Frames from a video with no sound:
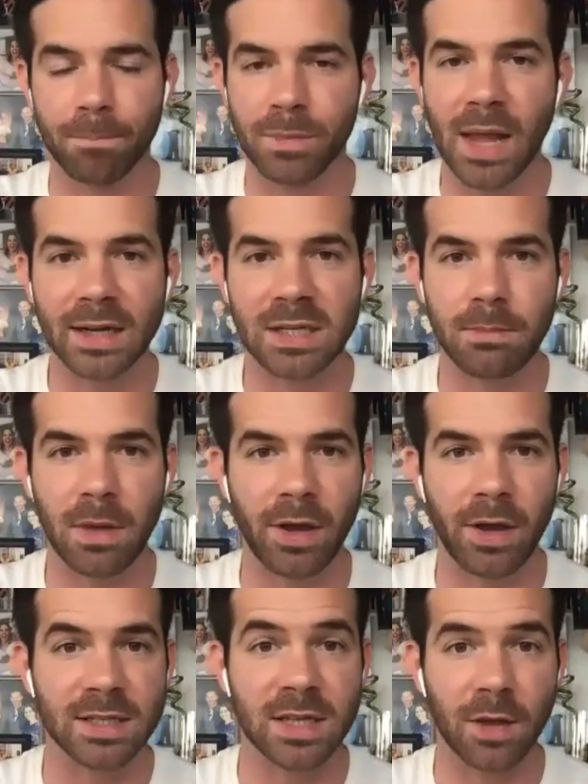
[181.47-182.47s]
19
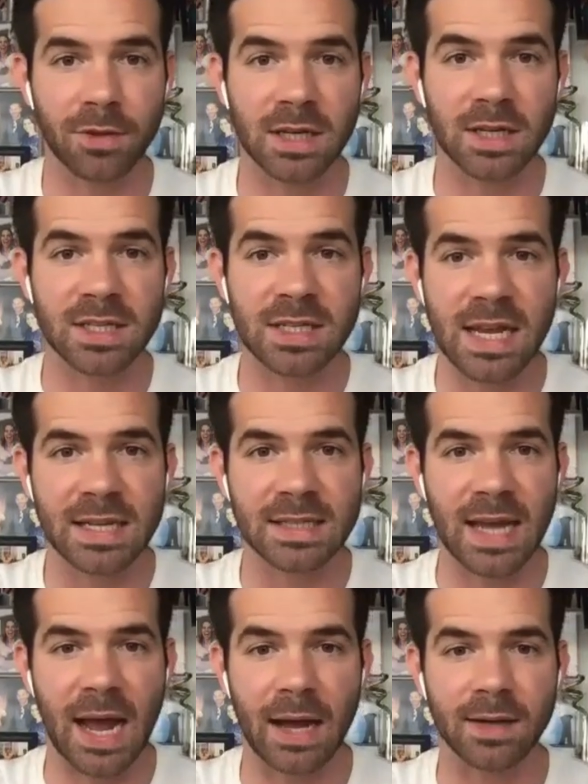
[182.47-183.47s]
million is nothing to sneeze
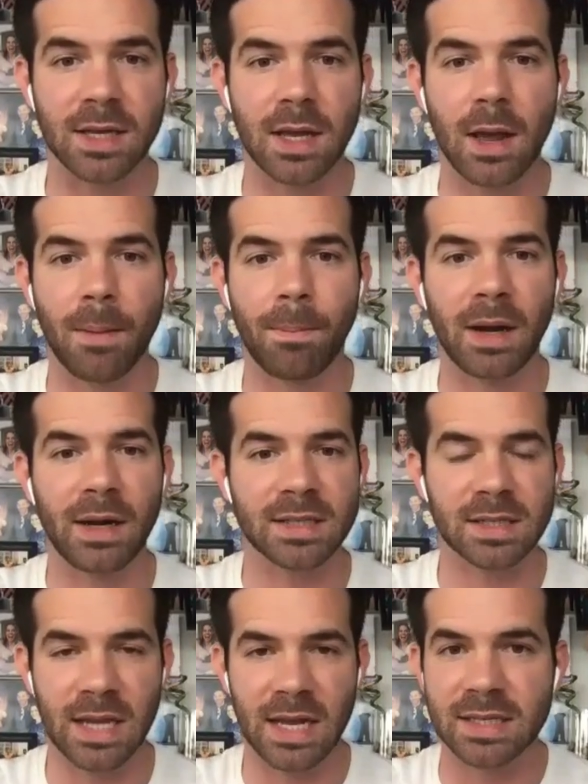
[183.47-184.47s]
at, but
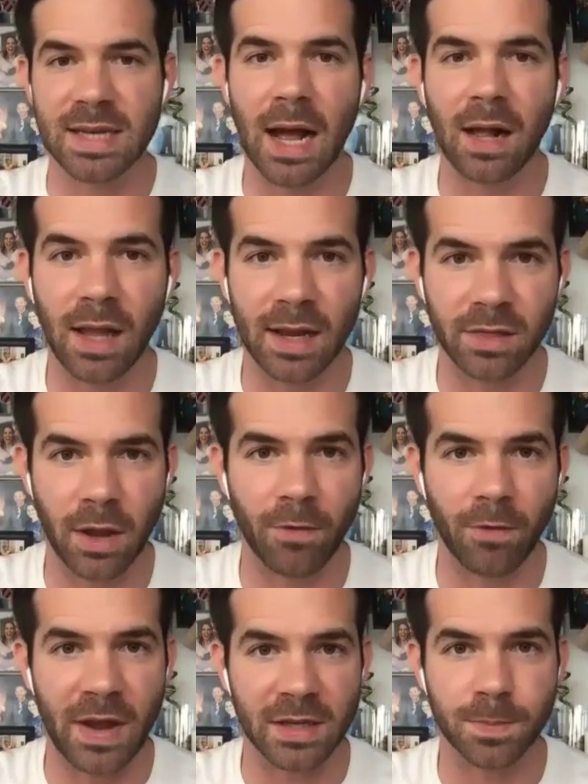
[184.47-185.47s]
it's it's not like their
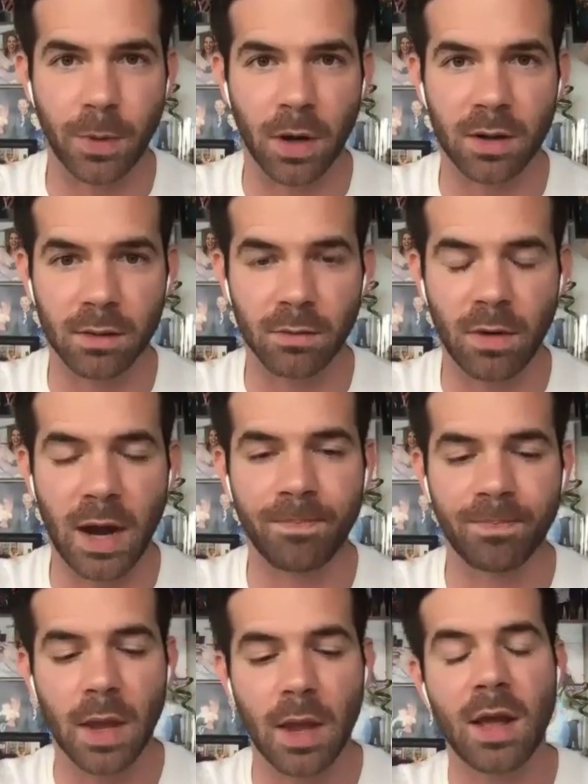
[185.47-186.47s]
Facebook, right?
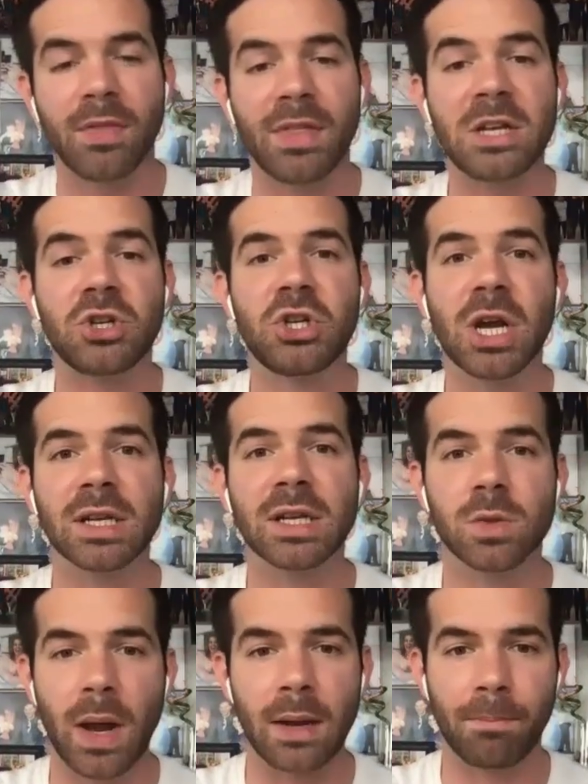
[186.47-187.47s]
They
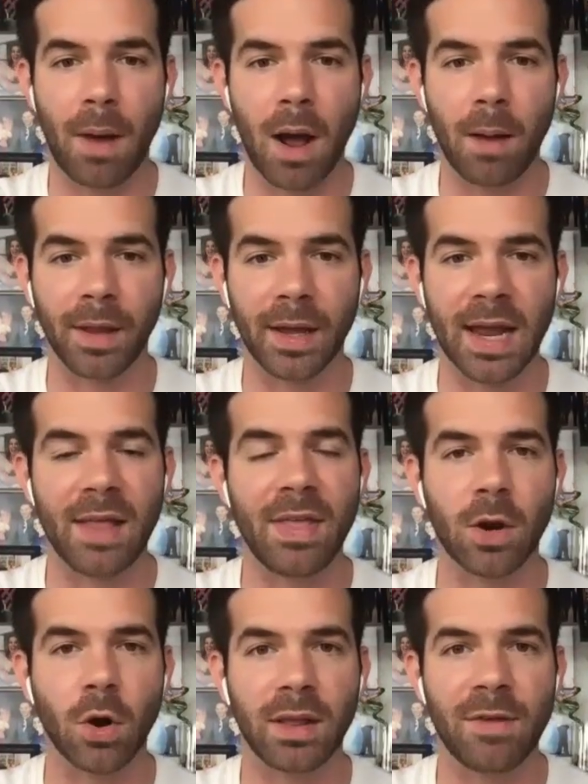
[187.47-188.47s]
just went public and they
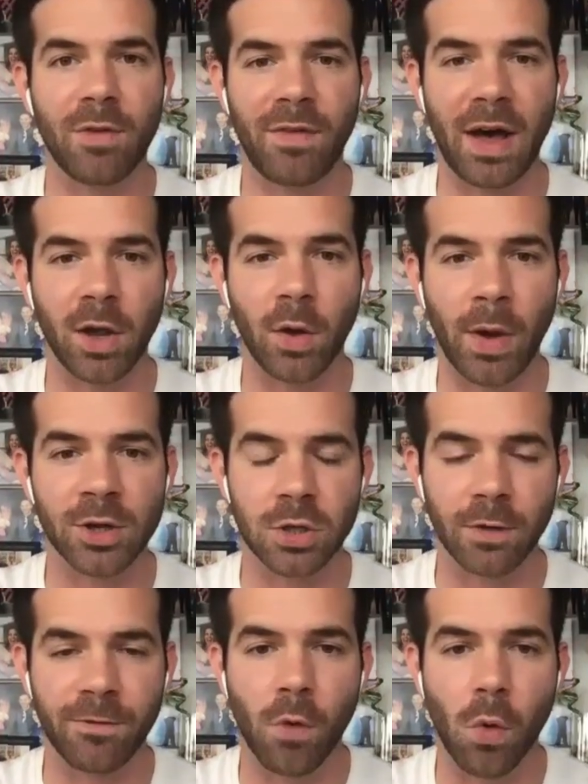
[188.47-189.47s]
currently have a
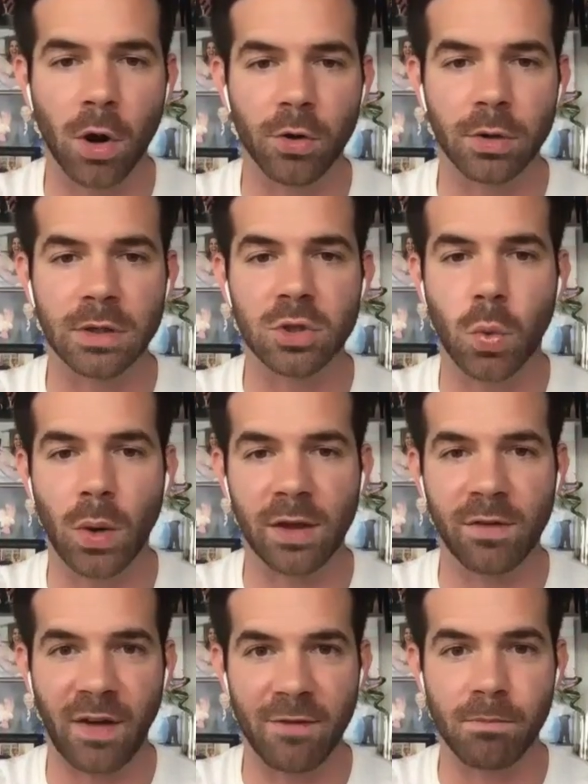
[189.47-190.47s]
valuation of
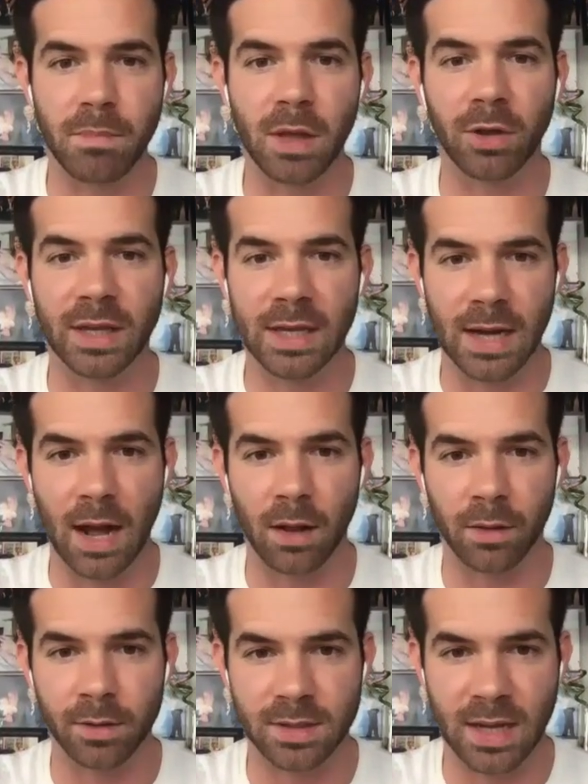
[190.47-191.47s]
425 million
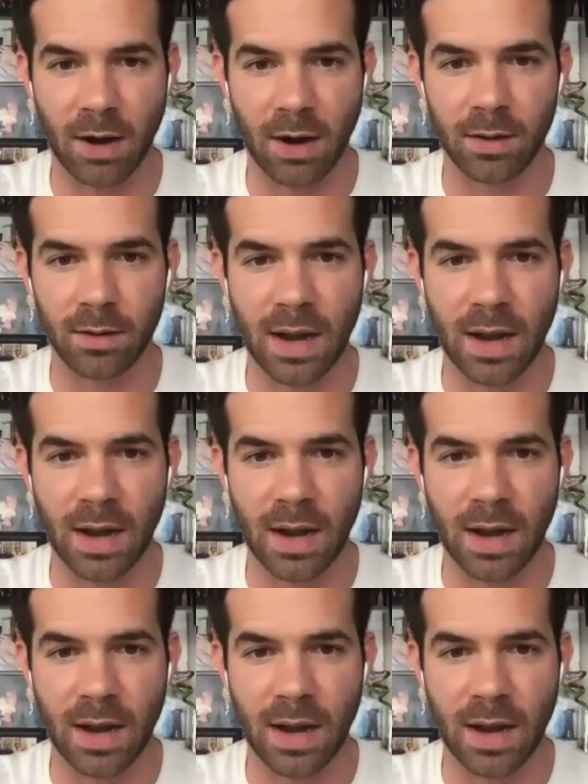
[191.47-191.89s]
dollars, Garrett.